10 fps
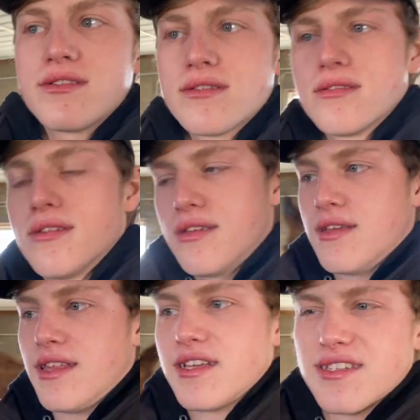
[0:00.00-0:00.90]
It's,
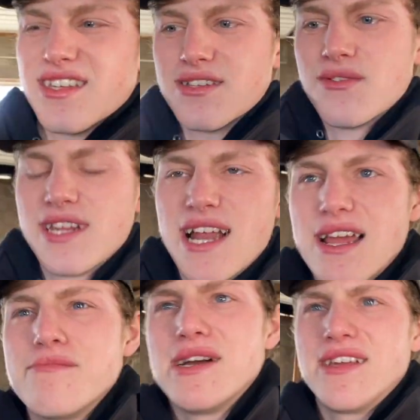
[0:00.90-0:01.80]
I think it's like
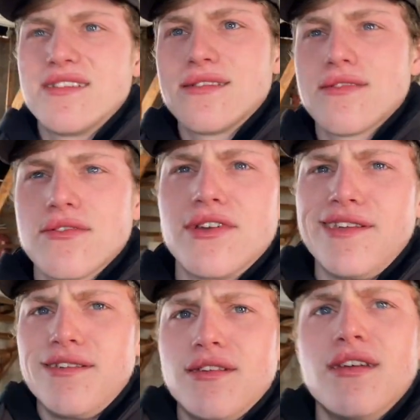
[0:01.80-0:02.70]
29 by
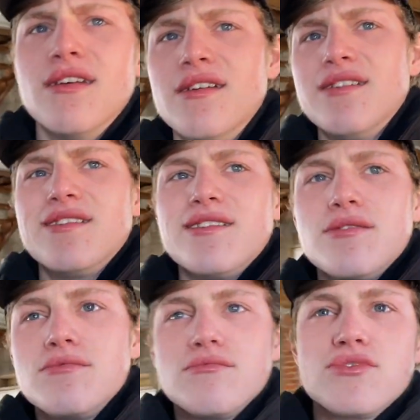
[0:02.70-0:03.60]
30,
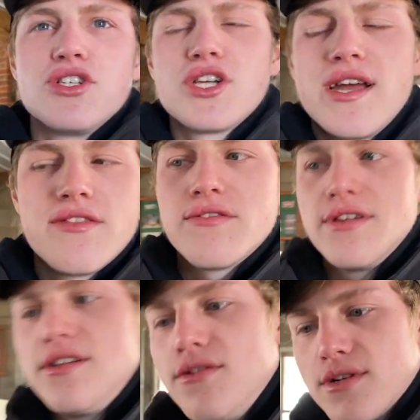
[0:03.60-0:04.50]
just shy of
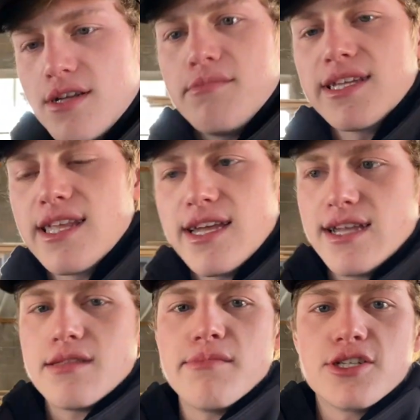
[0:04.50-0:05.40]
32 or something like that. I
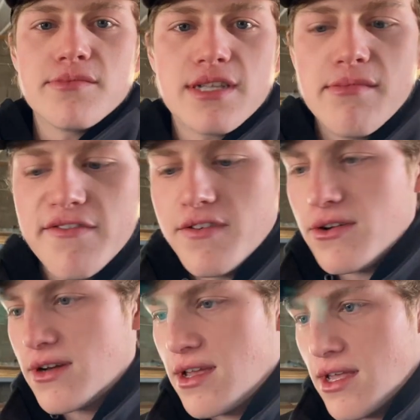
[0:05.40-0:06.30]
got the measurements on my
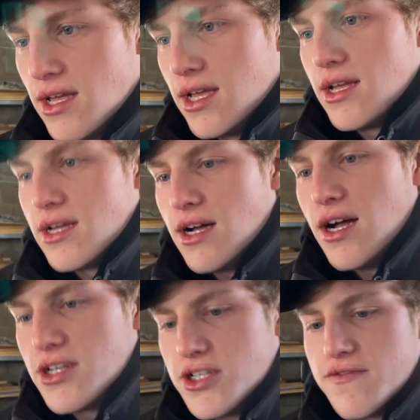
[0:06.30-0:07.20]
phone.
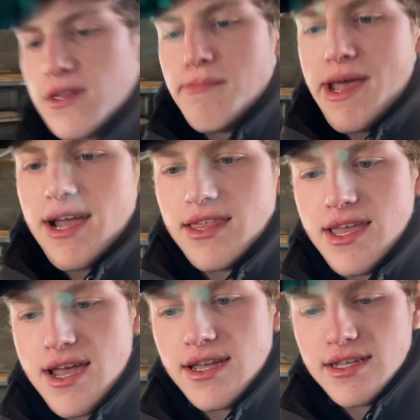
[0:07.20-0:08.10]
Just for the back of
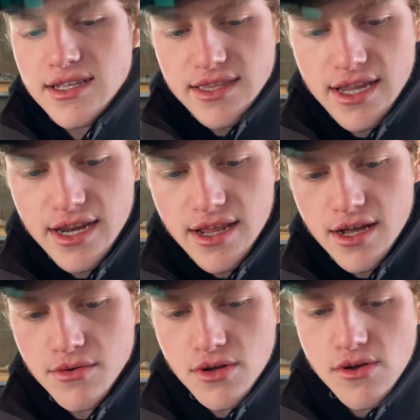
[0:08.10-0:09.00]
that, and then
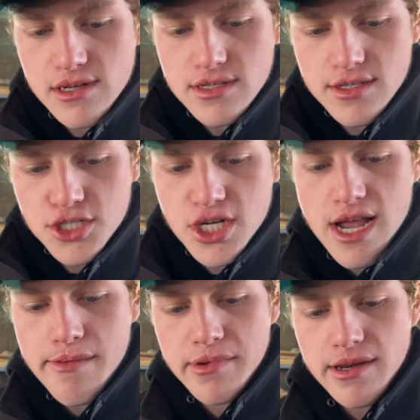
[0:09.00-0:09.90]
we'll go out to the
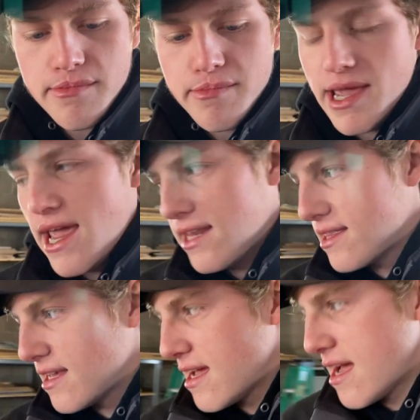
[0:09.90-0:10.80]
shop and
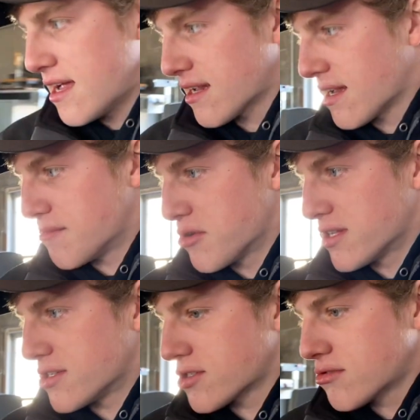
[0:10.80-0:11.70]
paint that. I got to bring
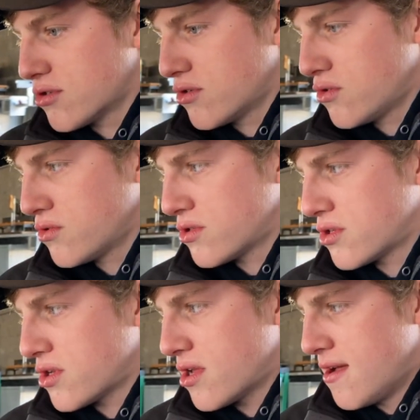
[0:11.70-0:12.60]
the screws.